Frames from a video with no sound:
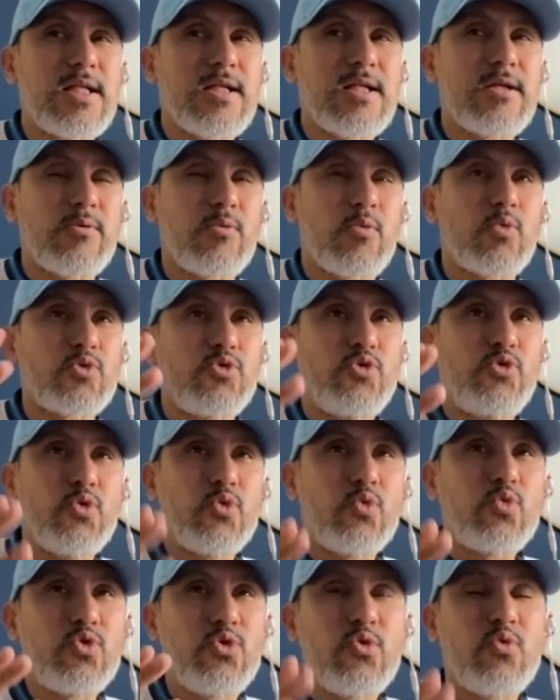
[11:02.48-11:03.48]

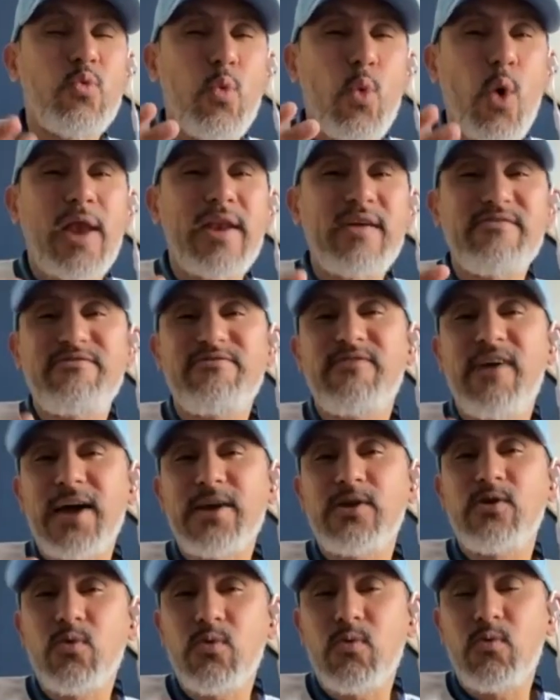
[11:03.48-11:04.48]
you want to
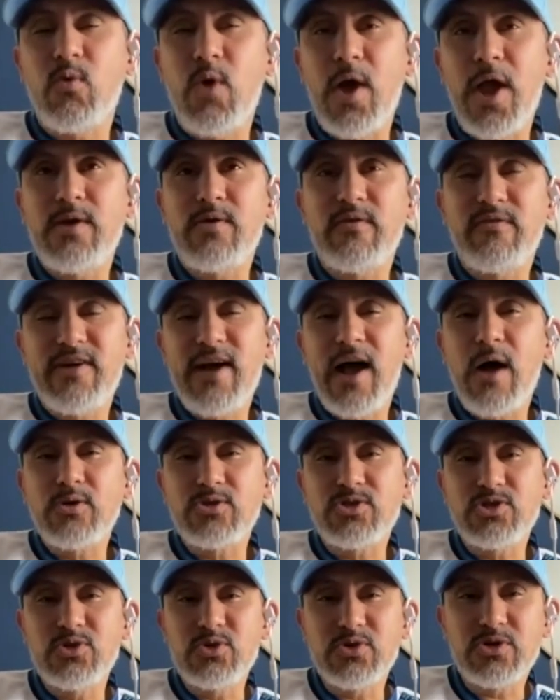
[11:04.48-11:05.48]
find a way of how
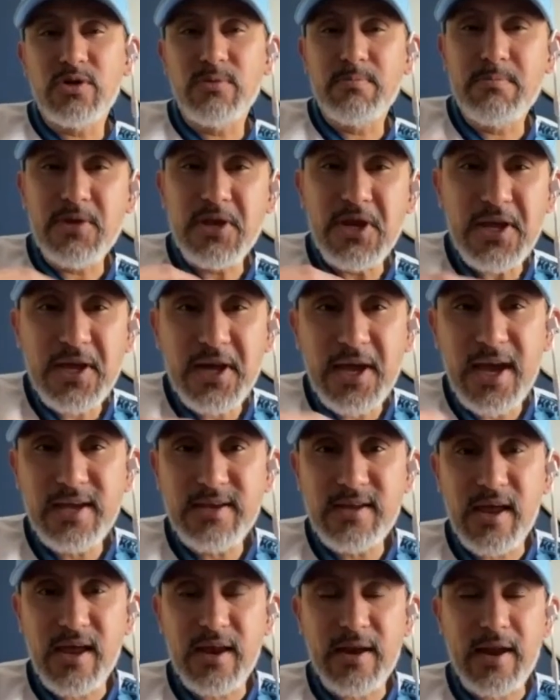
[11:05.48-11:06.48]
to
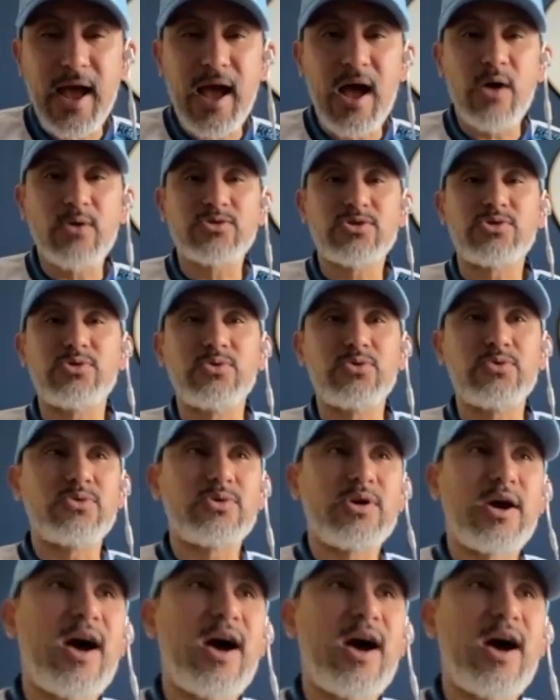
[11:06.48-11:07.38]
communicate and how to